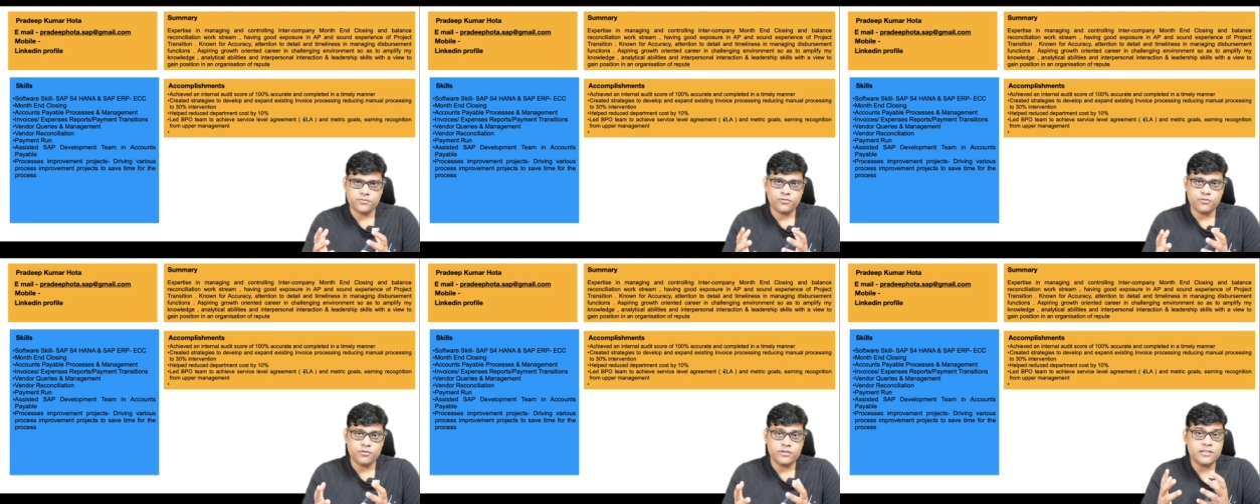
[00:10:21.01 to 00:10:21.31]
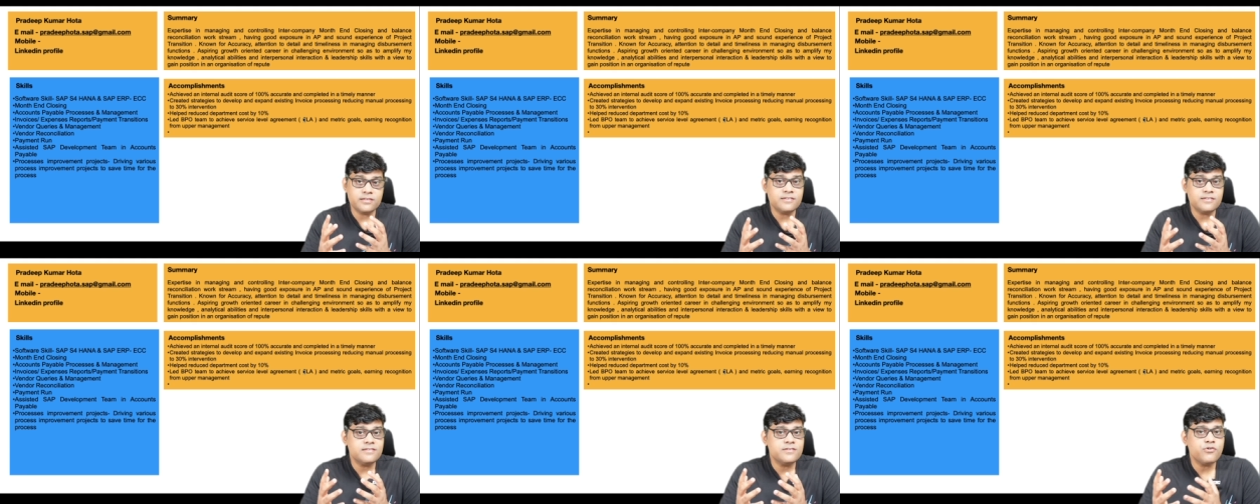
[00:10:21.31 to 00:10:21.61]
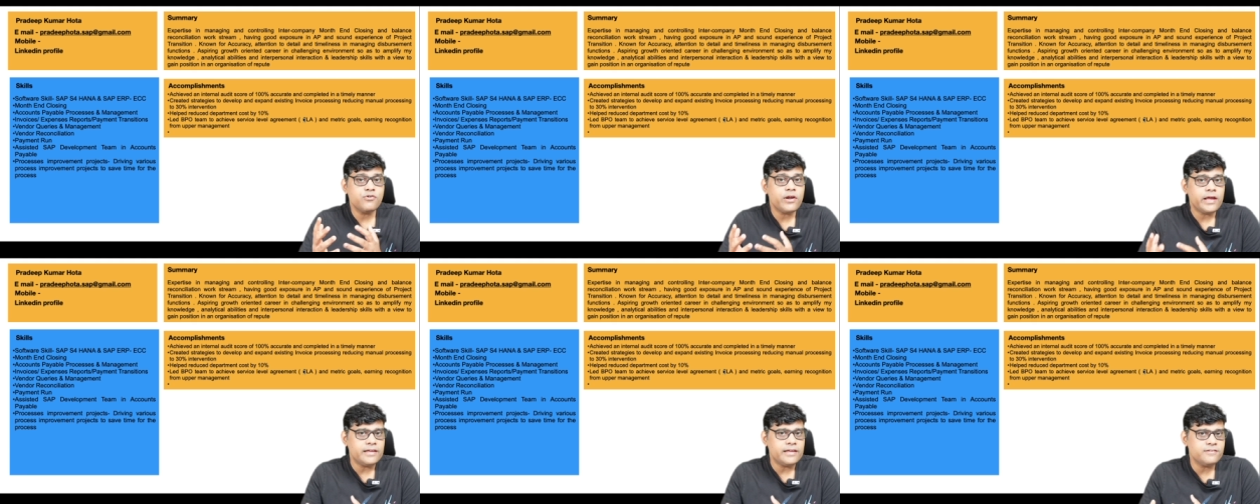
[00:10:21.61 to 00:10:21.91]
So this is
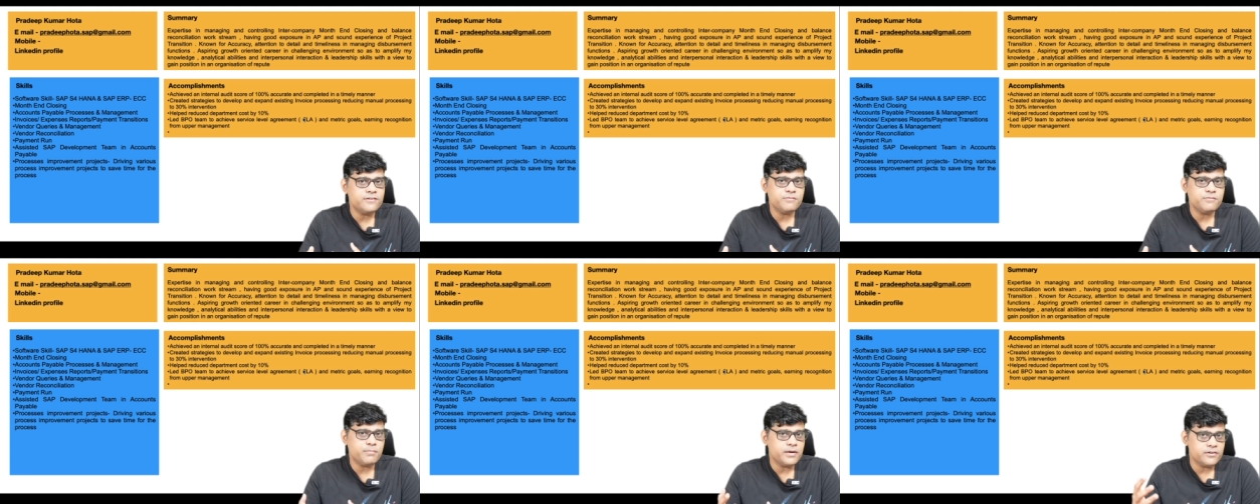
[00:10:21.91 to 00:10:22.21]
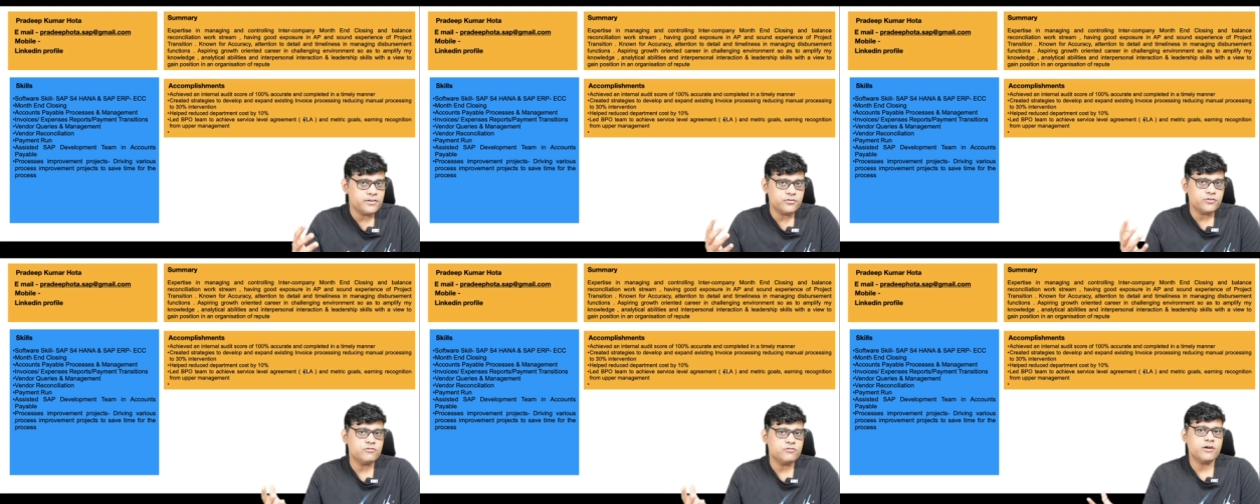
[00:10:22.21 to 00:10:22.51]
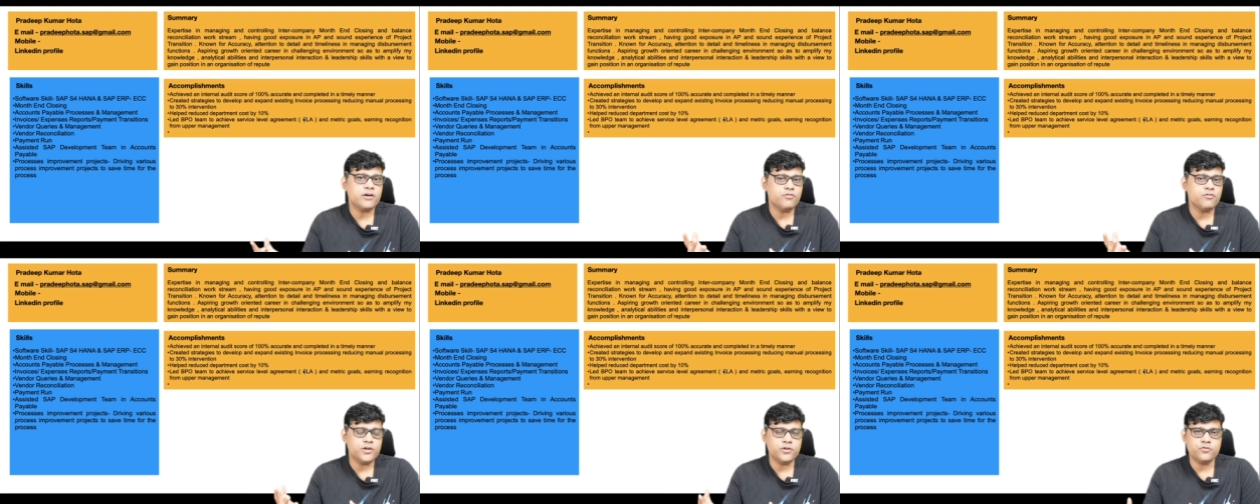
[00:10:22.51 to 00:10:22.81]
your achievement. So you
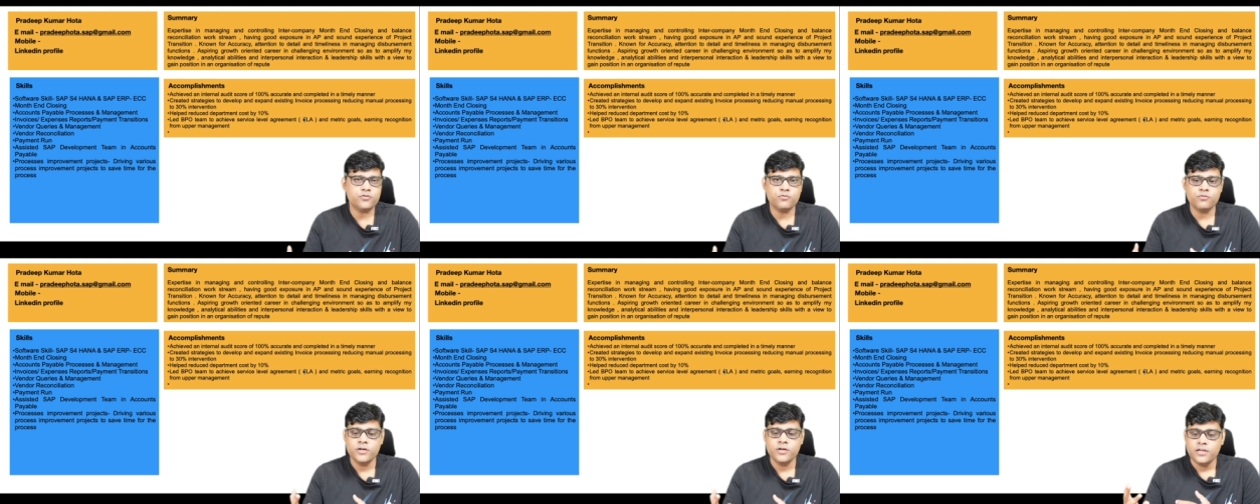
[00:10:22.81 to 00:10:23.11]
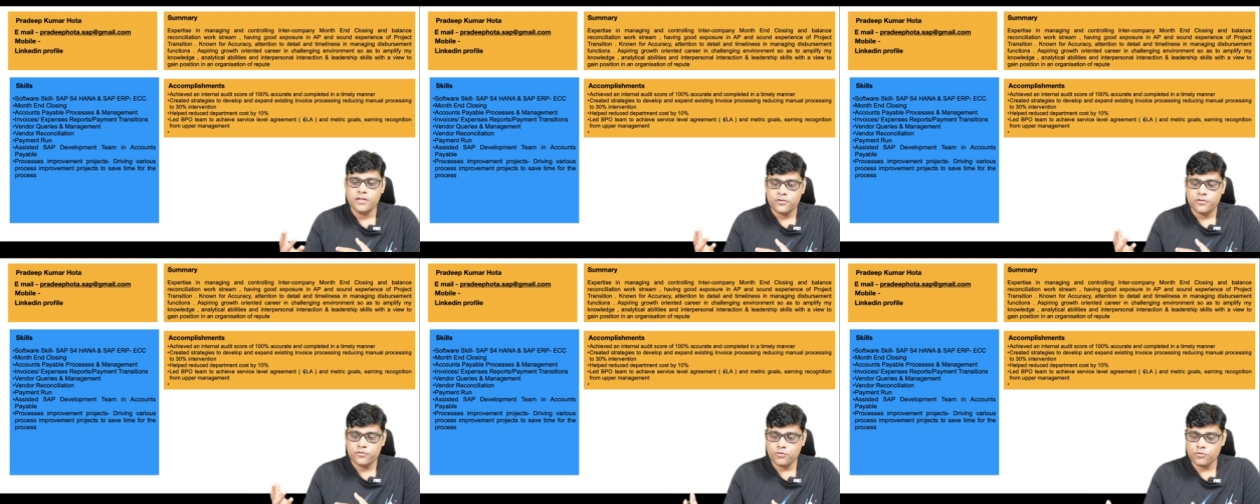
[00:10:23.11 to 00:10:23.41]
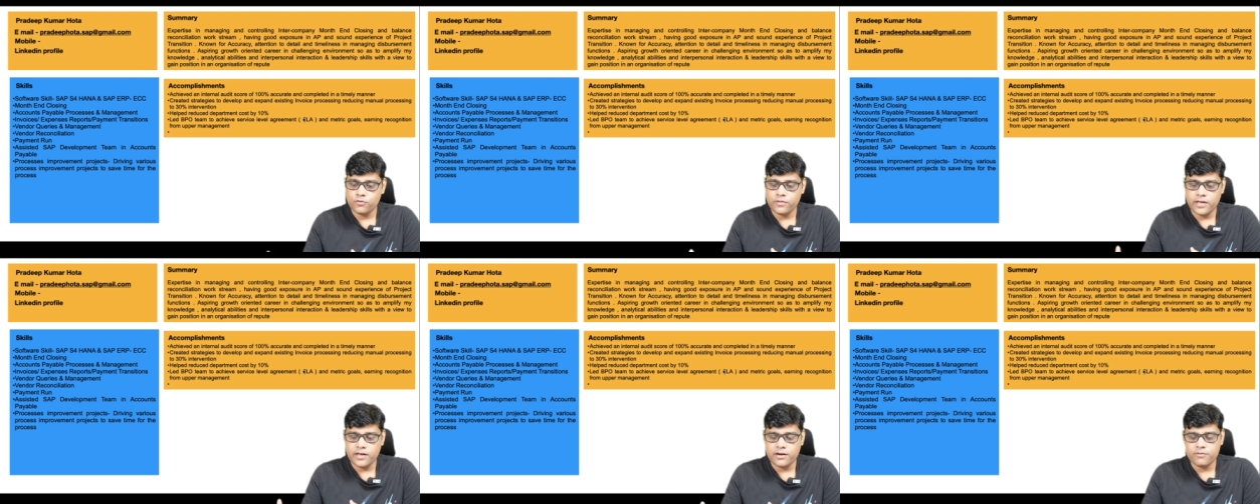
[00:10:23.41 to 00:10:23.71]
are going to
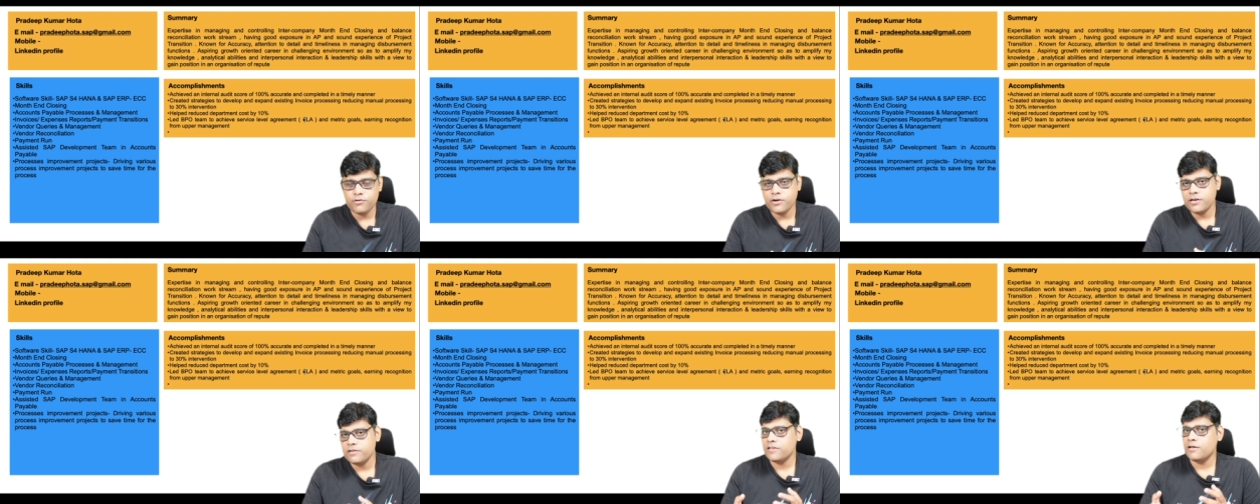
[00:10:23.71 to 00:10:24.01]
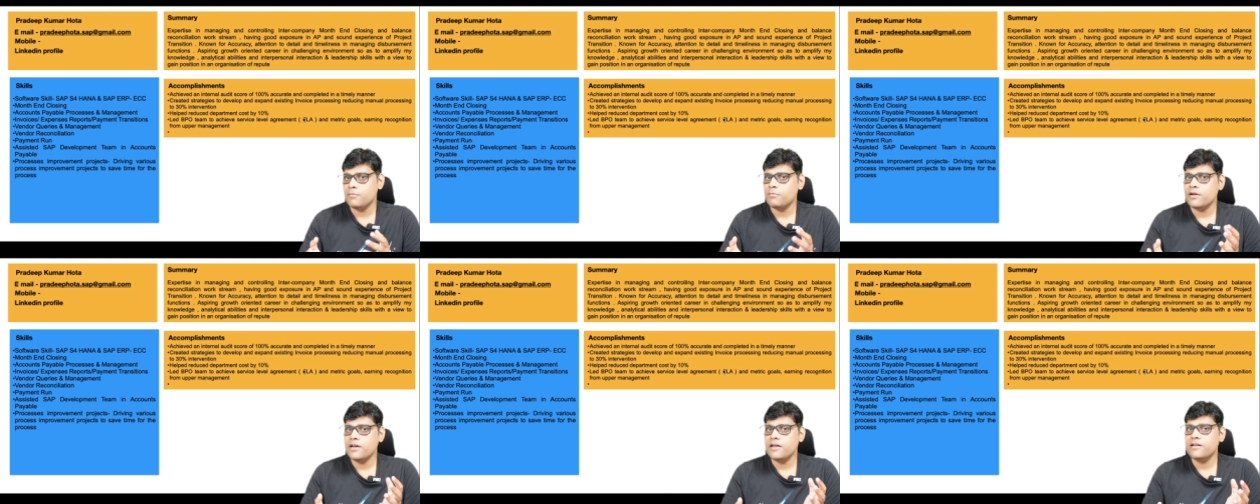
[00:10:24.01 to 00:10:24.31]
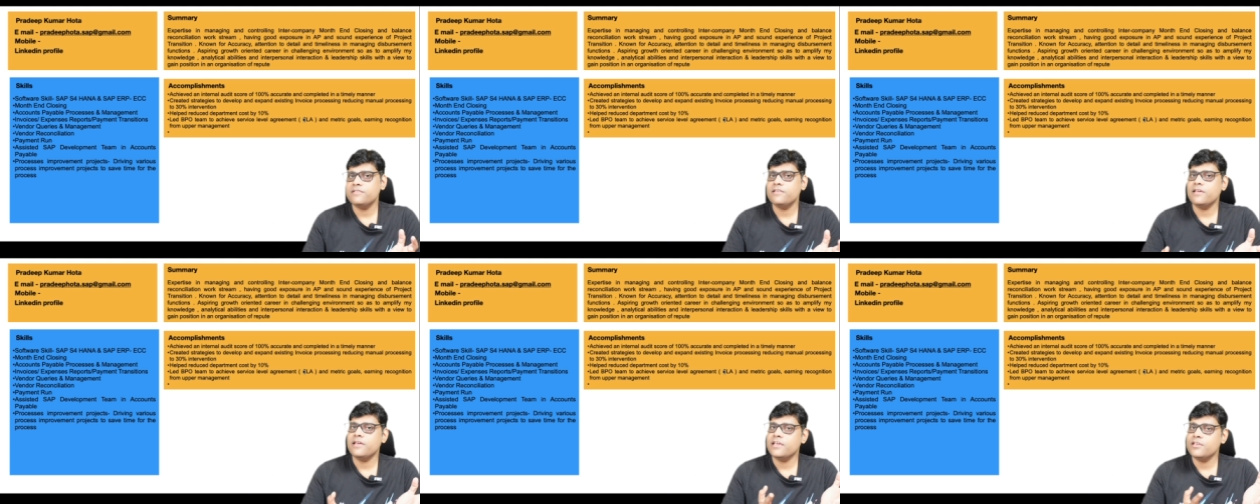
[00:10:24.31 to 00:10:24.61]
show there. For example,
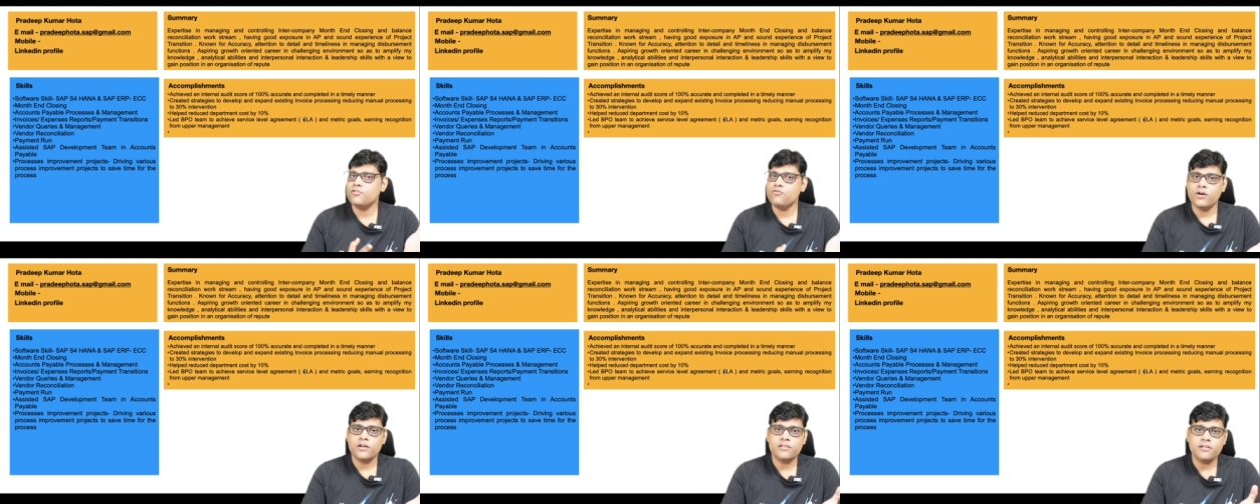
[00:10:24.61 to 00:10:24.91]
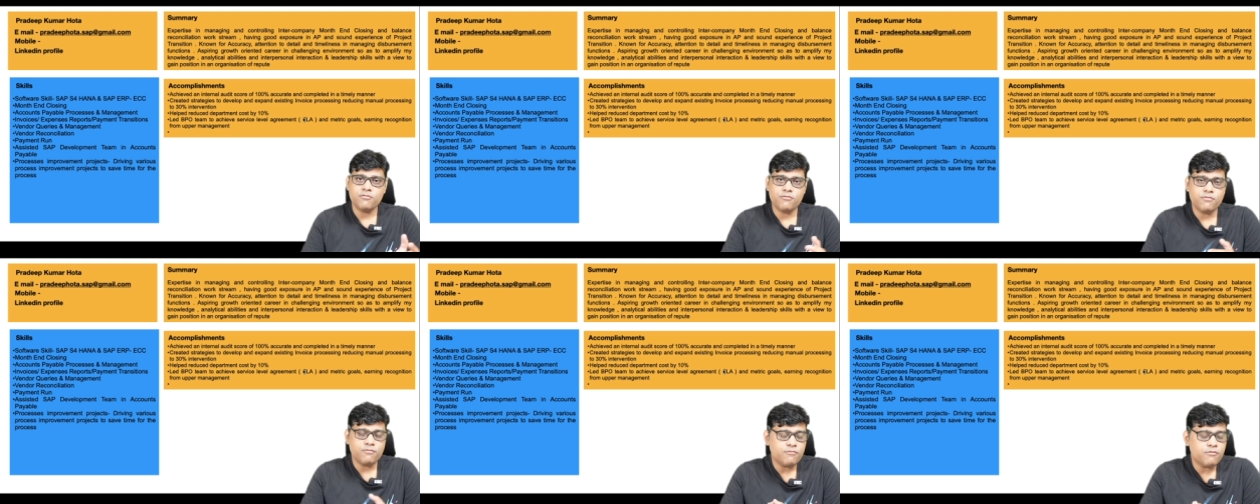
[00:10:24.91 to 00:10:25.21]
let's say you are the